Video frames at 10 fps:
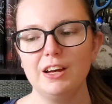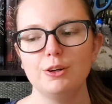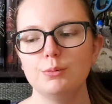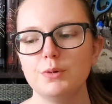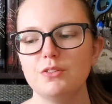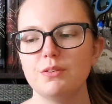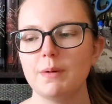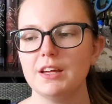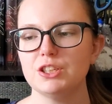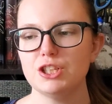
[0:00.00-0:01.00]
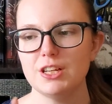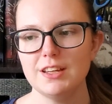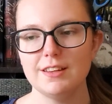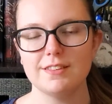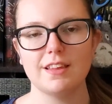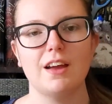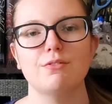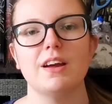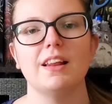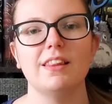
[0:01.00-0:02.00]
Who Moved My Cheese? I
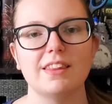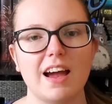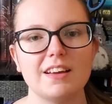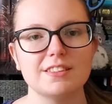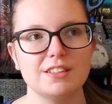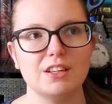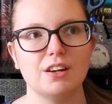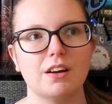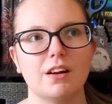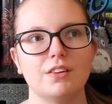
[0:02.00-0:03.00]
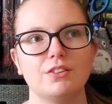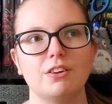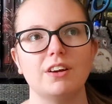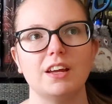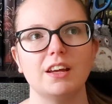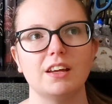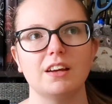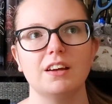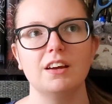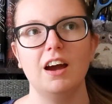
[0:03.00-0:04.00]
read last year
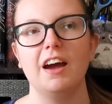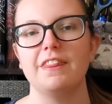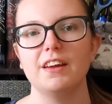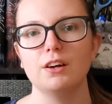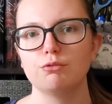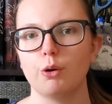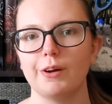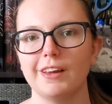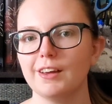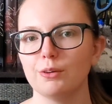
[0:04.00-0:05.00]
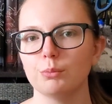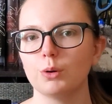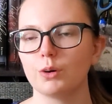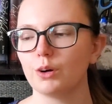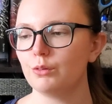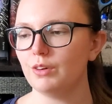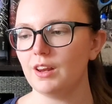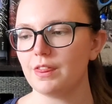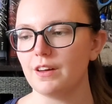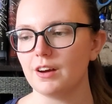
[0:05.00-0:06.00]
during, I think, a Rory Gilmore
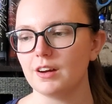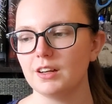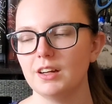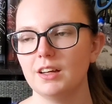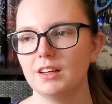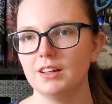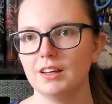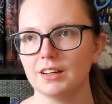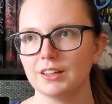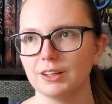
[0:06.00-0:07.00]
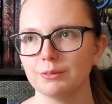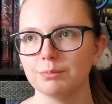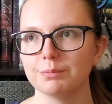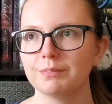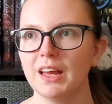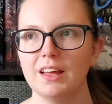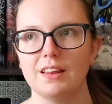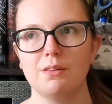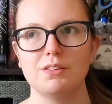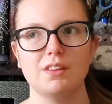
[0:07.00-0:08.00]
readathon. Um,
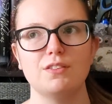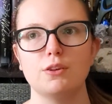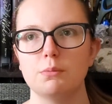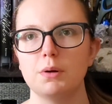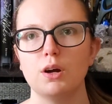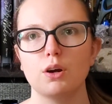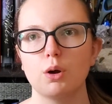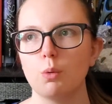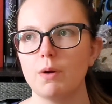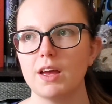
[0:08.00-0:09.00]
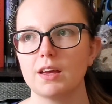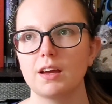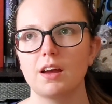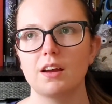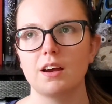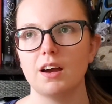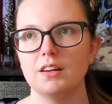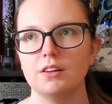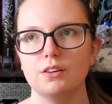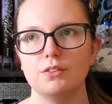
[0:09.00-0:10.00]
that was a super quick
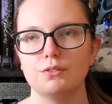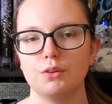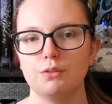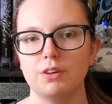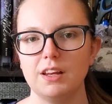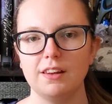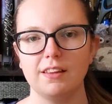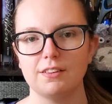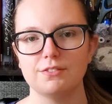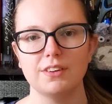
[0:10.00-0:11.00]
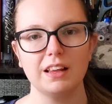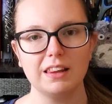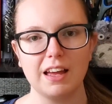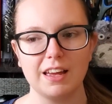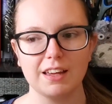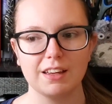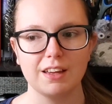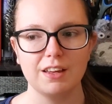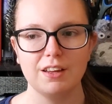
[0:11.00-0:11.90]
kind of read that I feel like